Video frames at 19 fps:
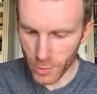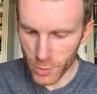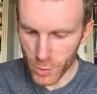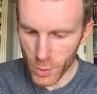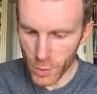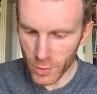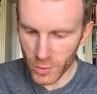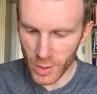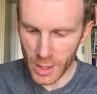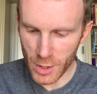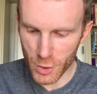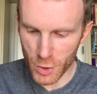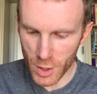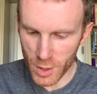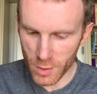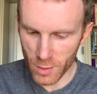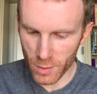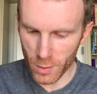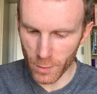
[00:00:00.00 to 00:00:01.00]
You seek
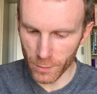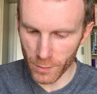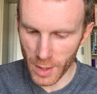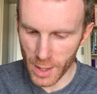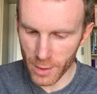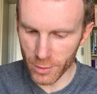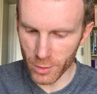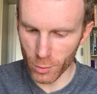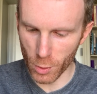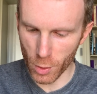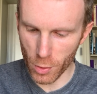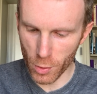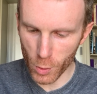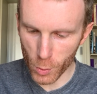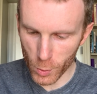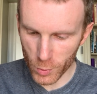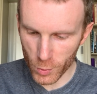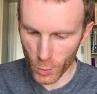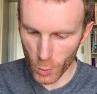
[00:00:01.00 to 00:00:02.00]
Jesus of Nazareth, who
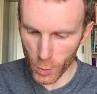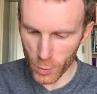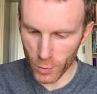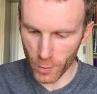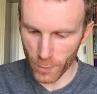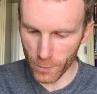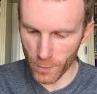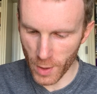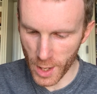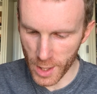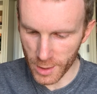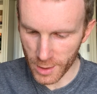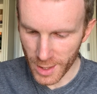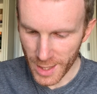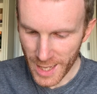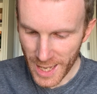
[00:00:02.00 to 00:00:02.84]
was crucified.